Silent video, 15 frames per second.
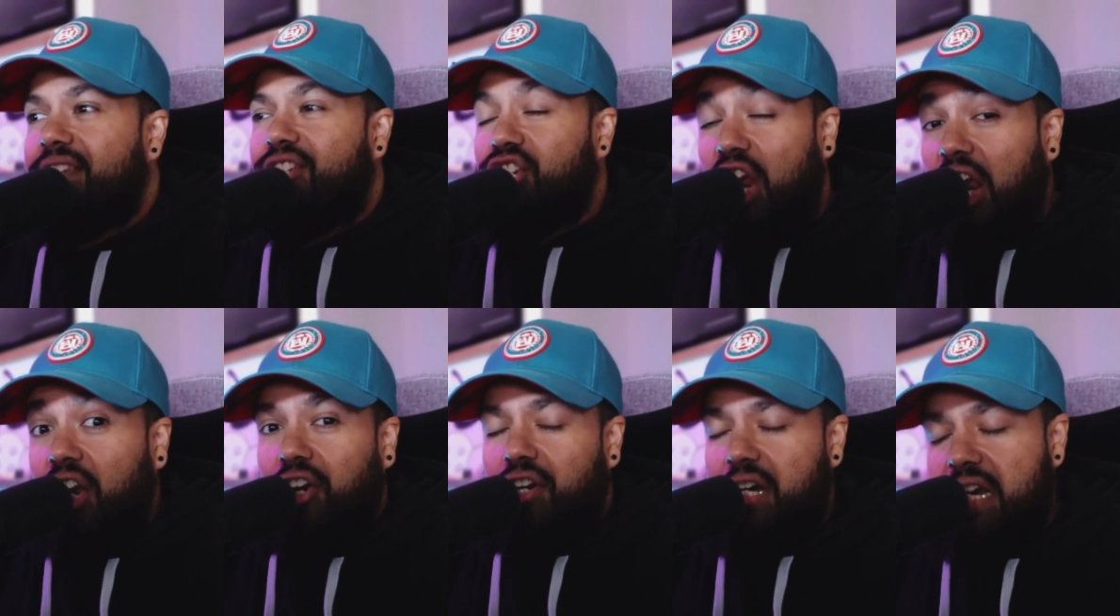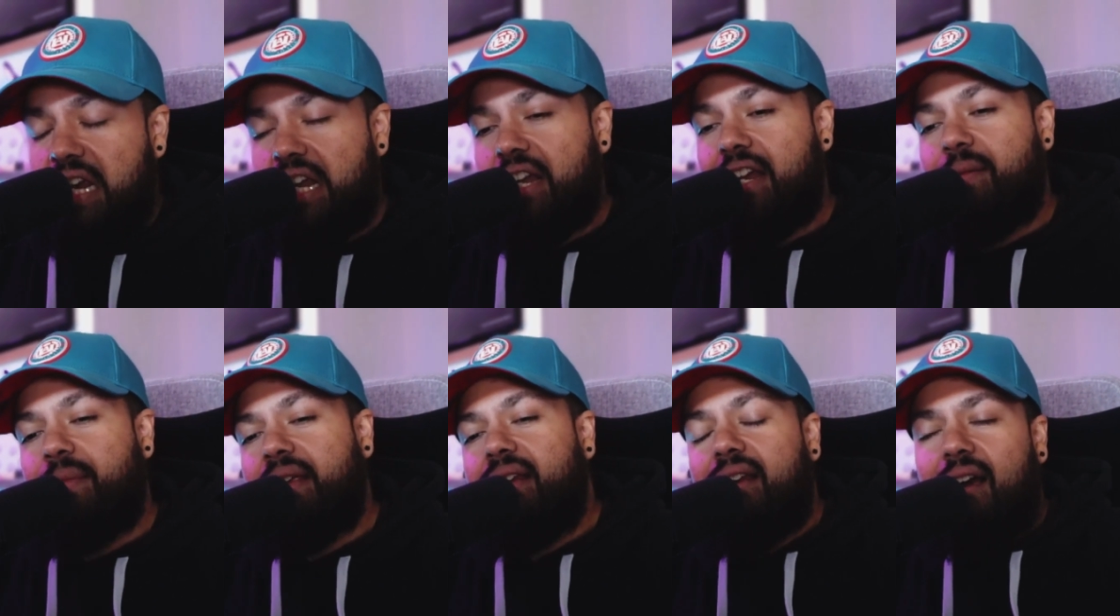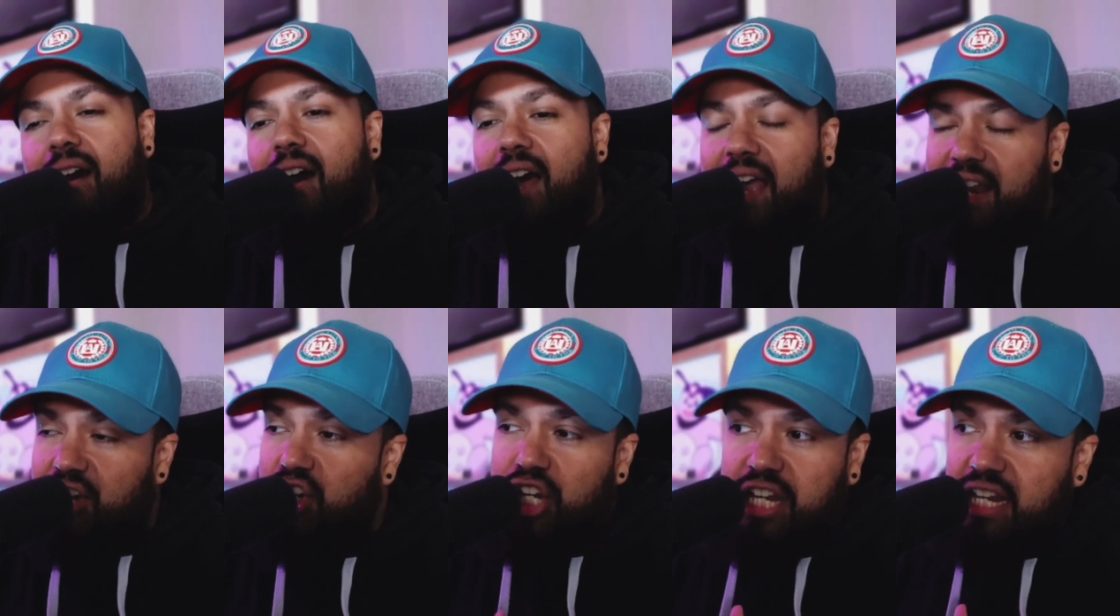check her, you know what I mean? And
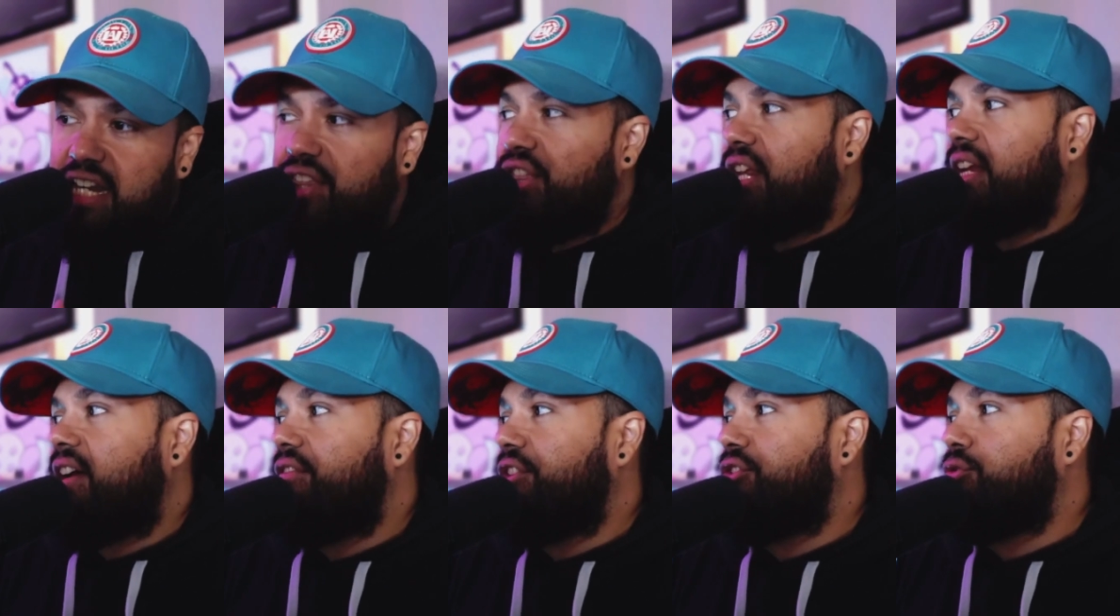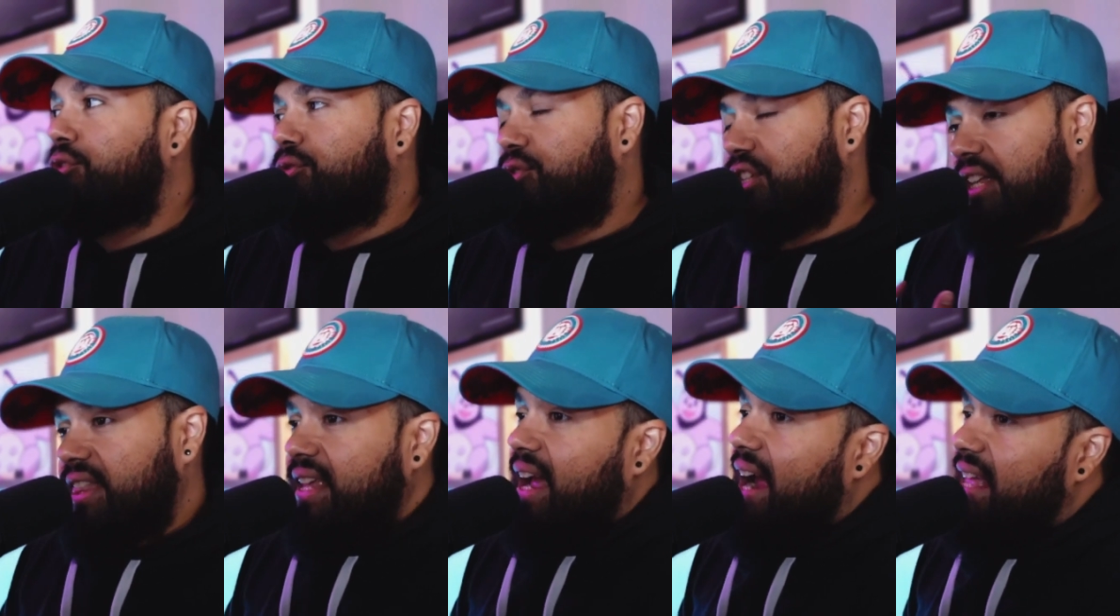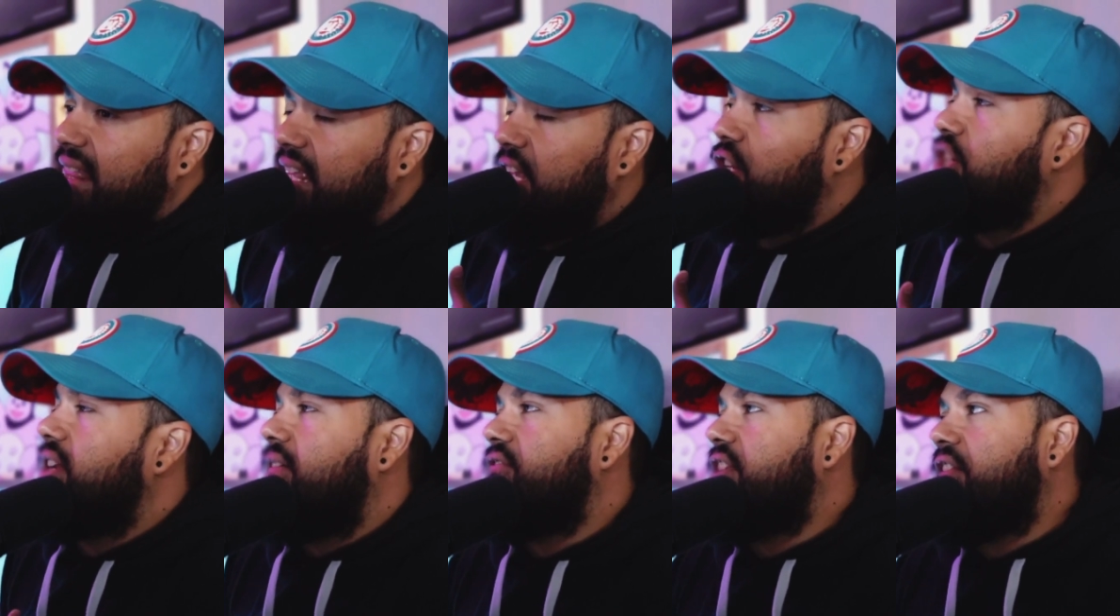she did nothing of the sorts, which I think Aileen
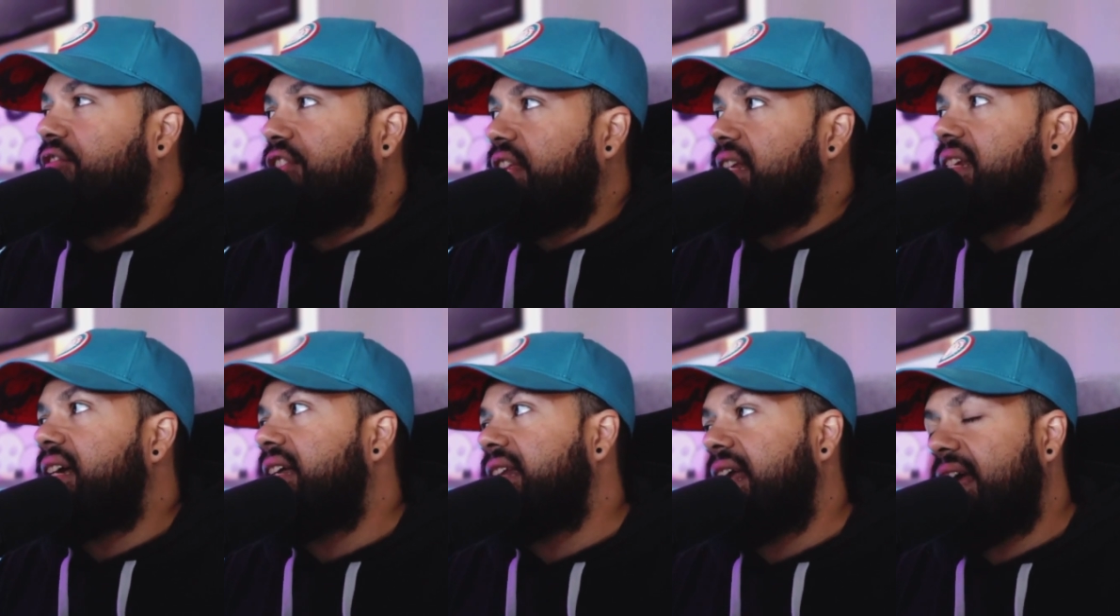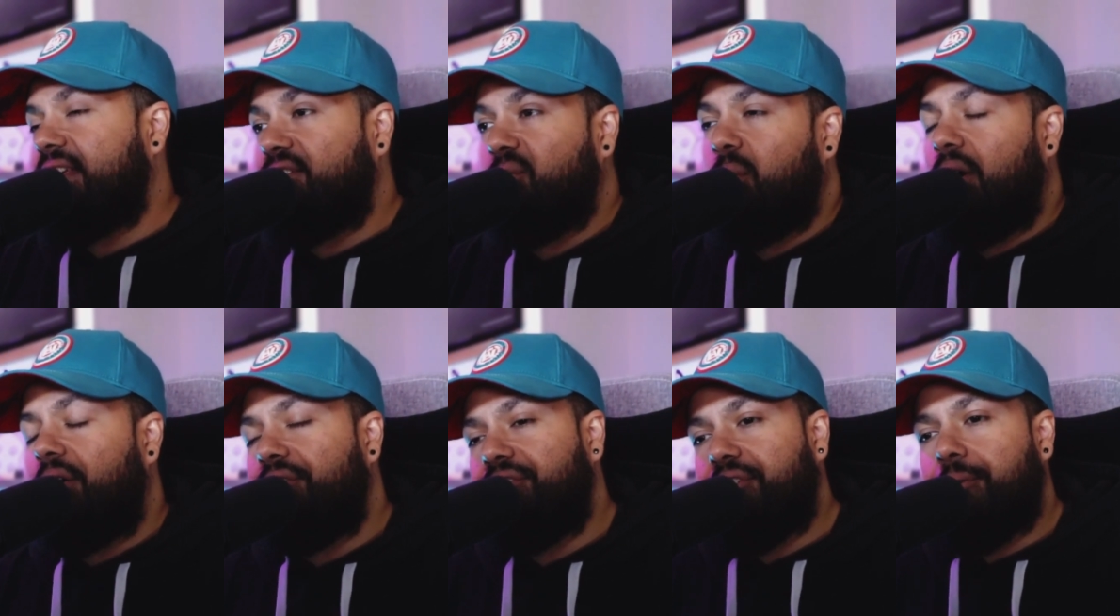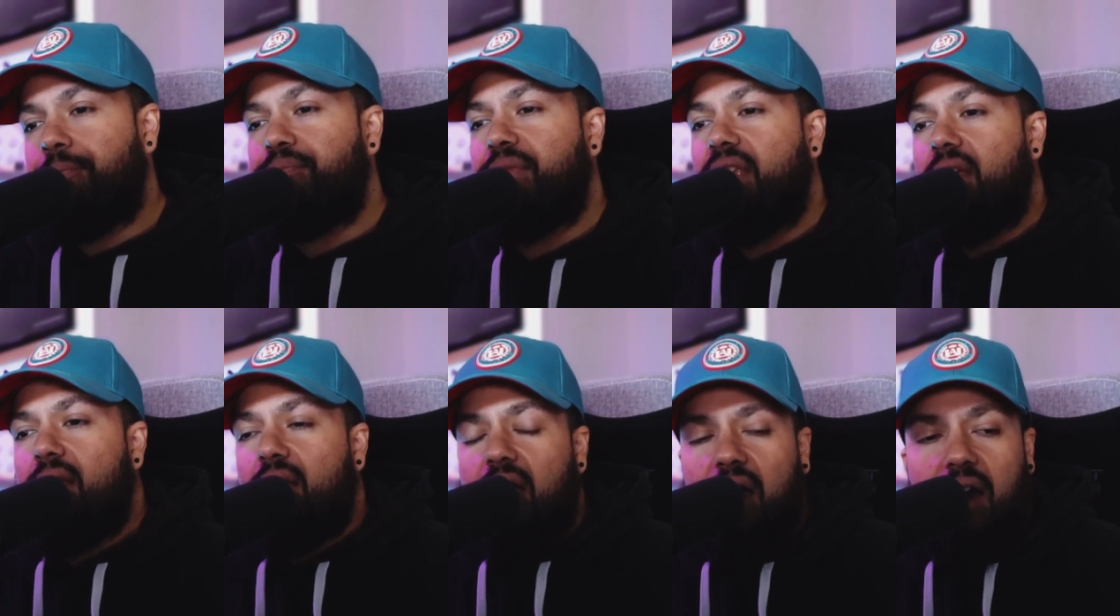could have definitely done as well. So,
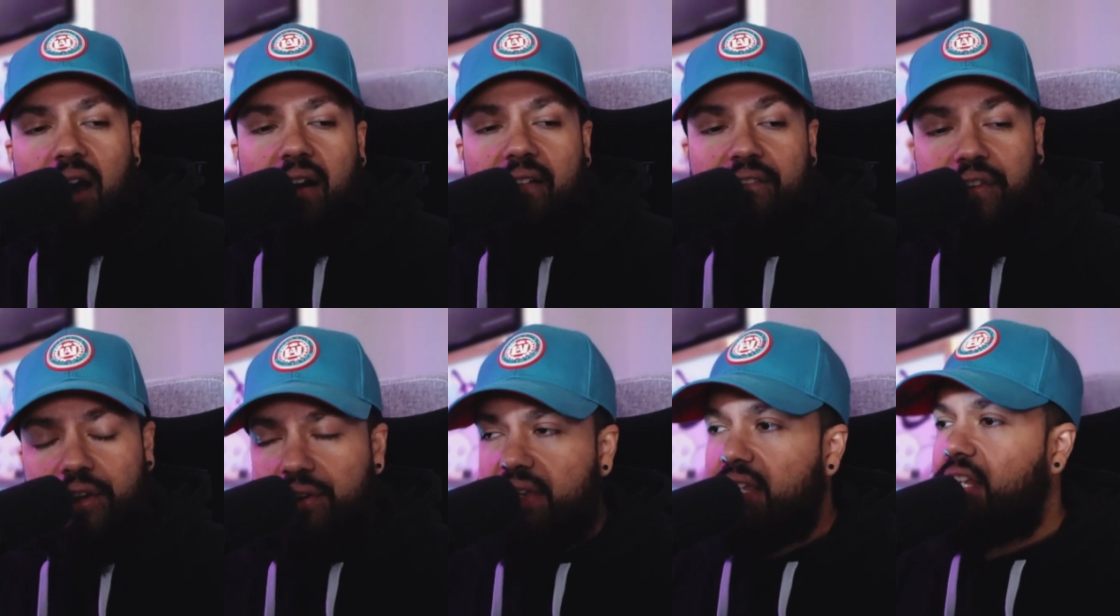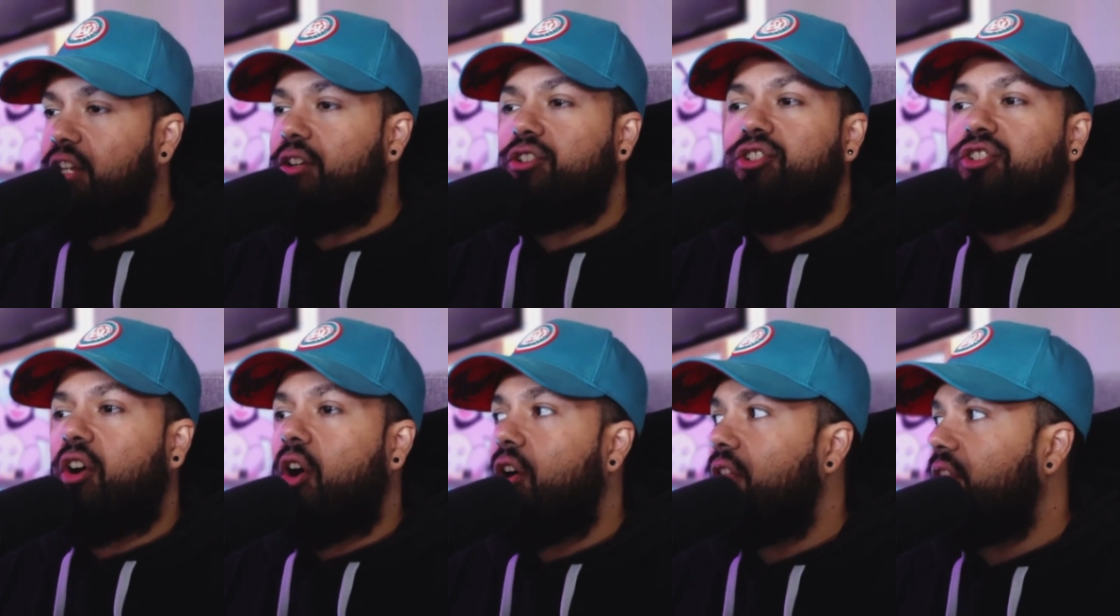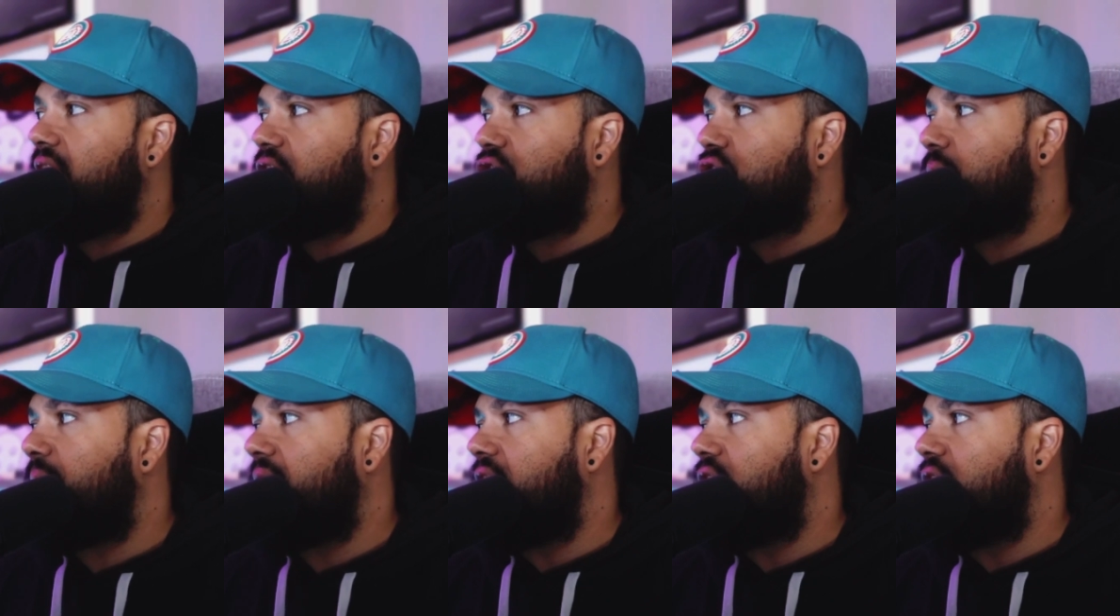very, you know, just all extremely